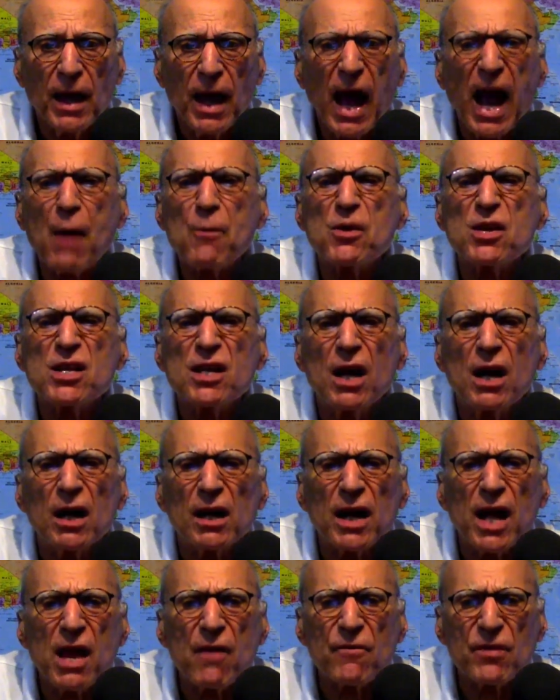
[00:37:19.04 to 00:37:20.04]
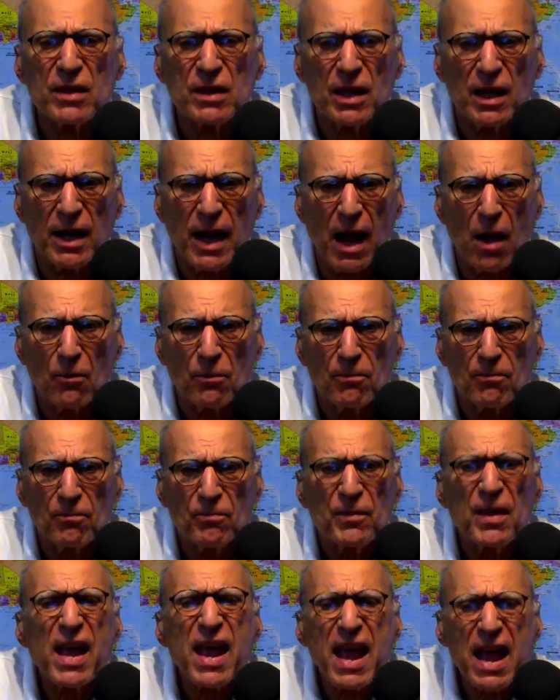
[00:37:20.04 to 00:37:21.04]
I would cut everything out.
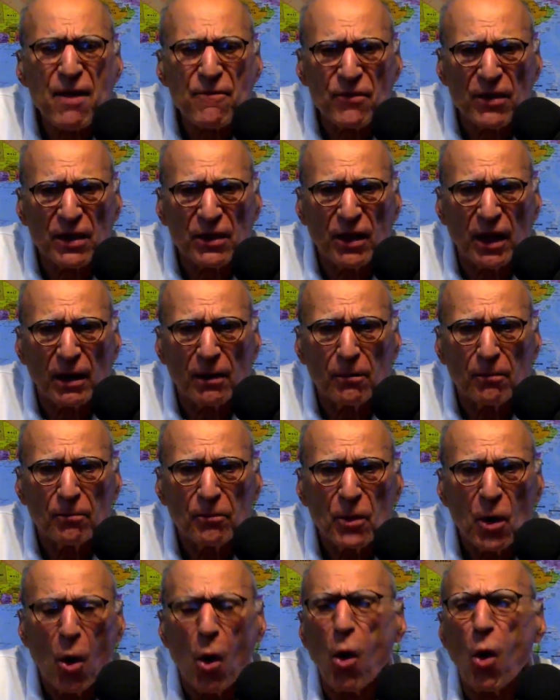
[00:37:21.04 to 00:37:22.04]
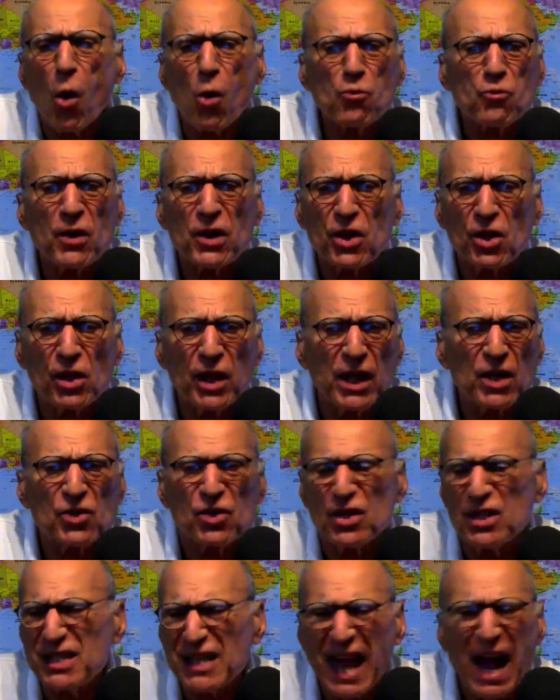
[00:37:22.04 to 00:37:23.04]
Everything. All
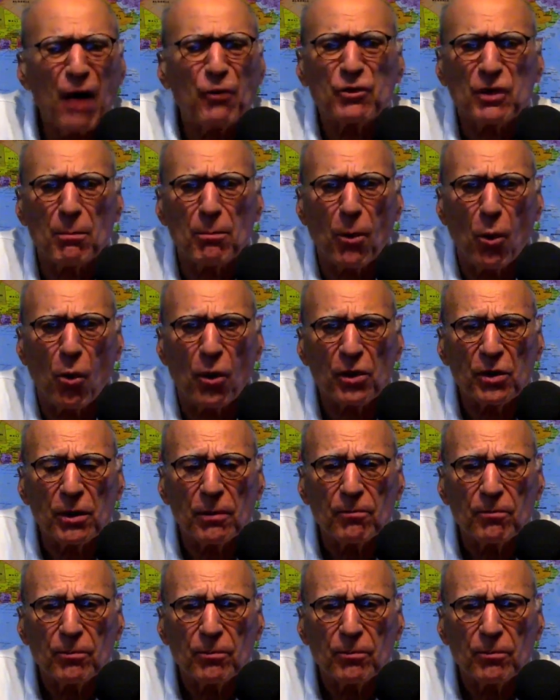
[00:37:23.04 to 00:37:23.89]
regulations out the board.